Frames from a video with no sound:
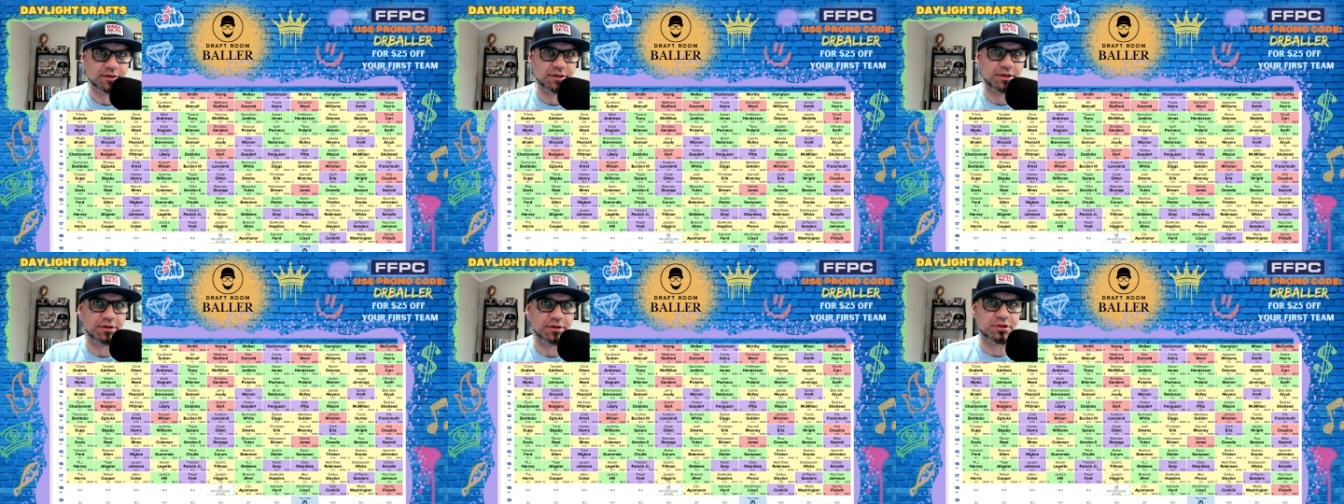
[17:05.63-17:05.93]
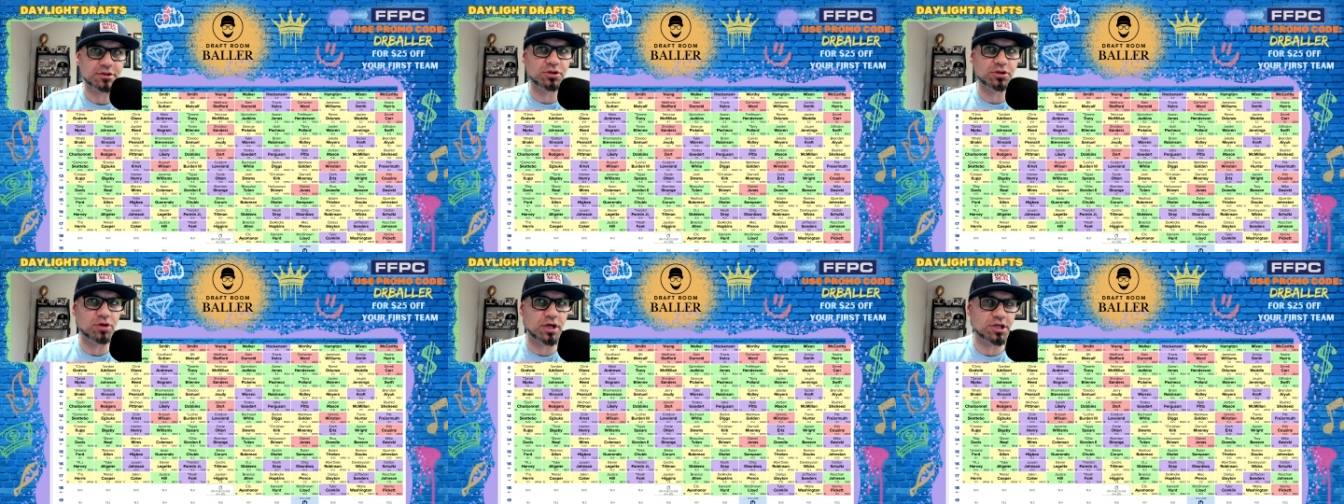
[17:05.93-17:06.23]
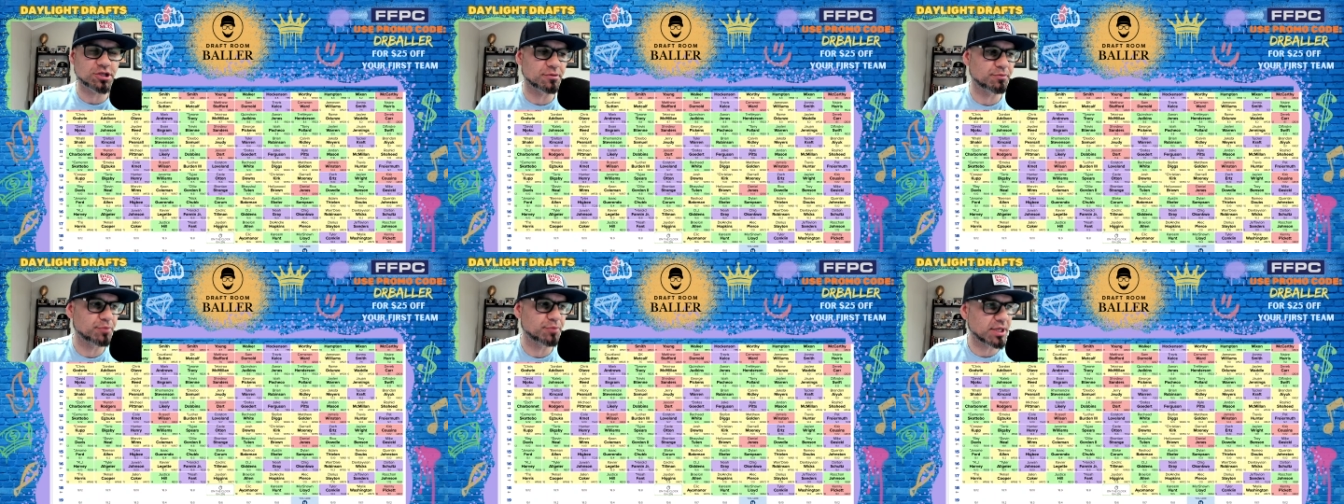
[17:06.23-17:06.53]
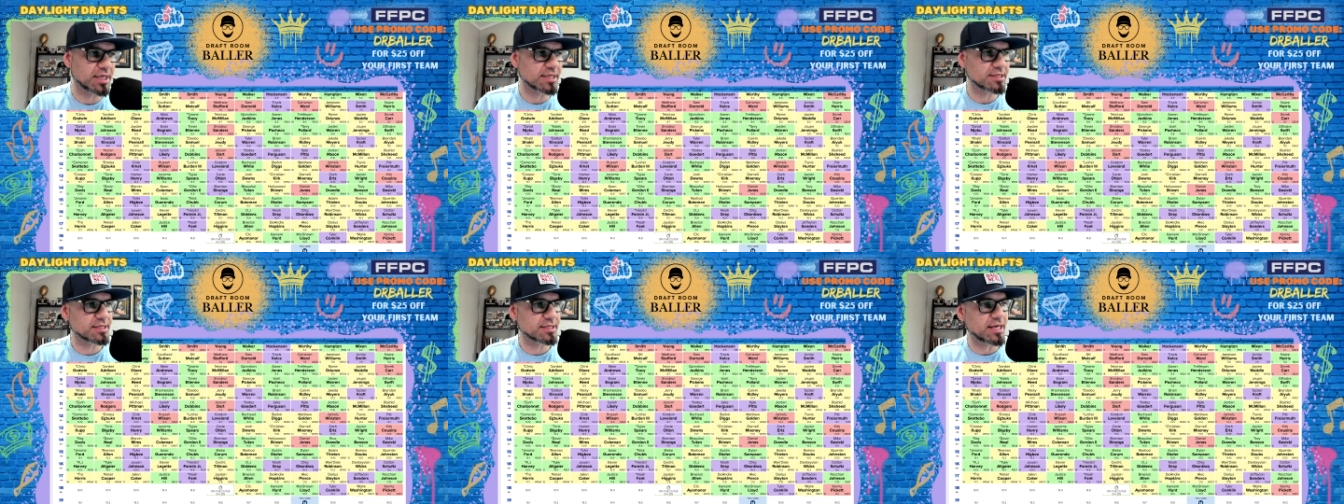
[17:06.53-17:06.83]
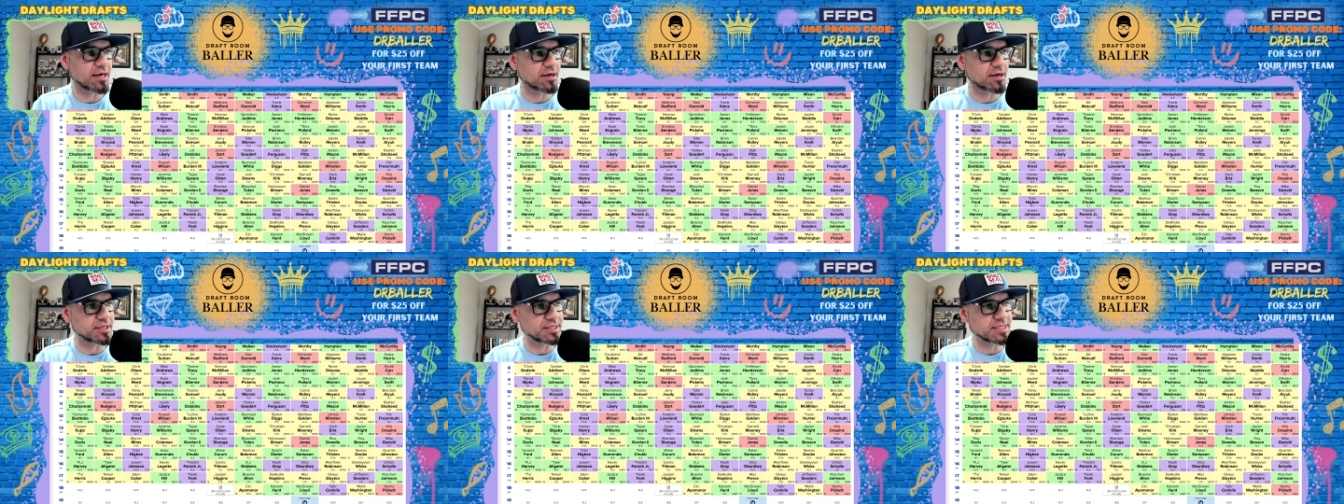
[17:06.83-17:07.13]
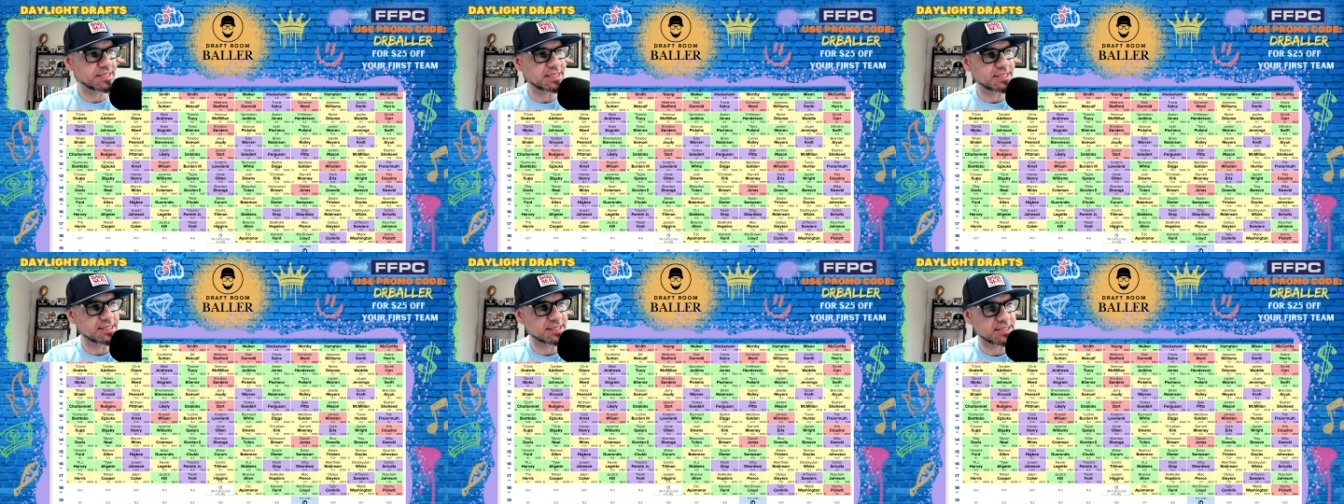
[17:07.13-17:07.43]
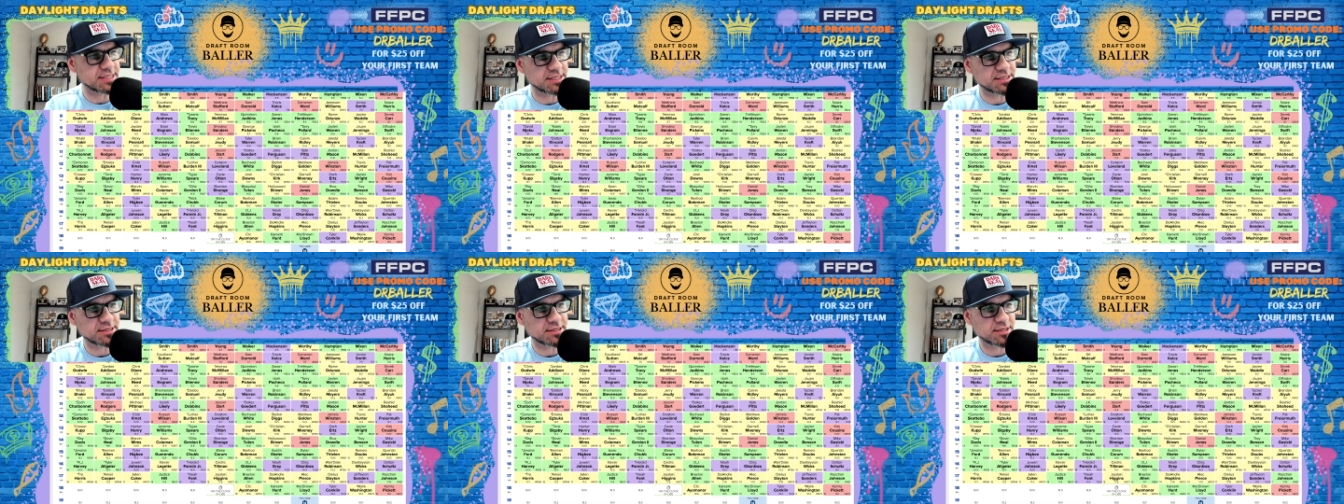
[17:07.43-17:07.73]
200+ carry
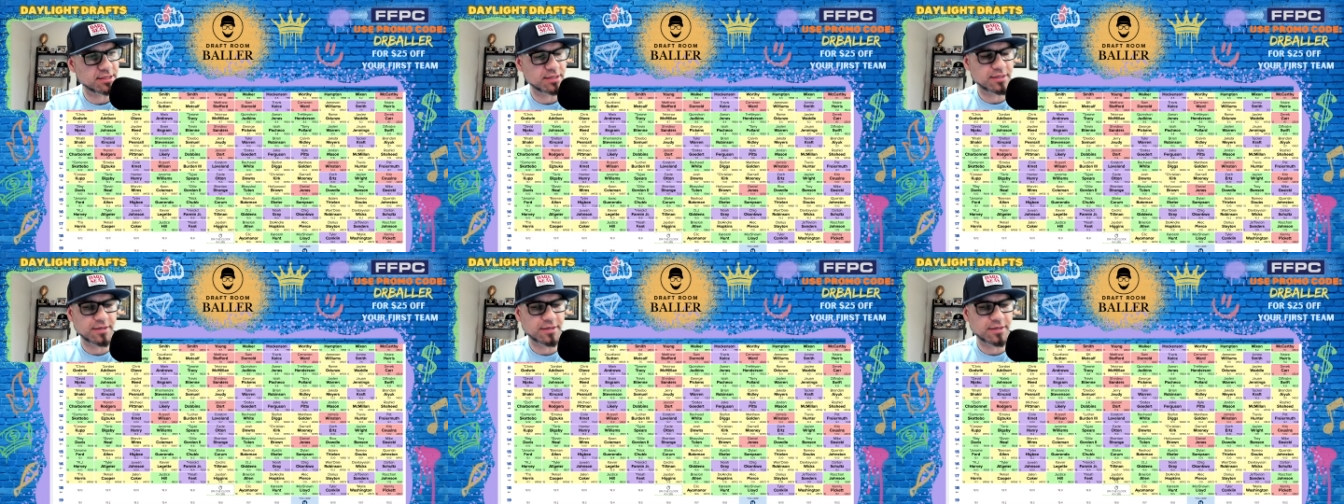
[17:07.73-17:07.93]
season.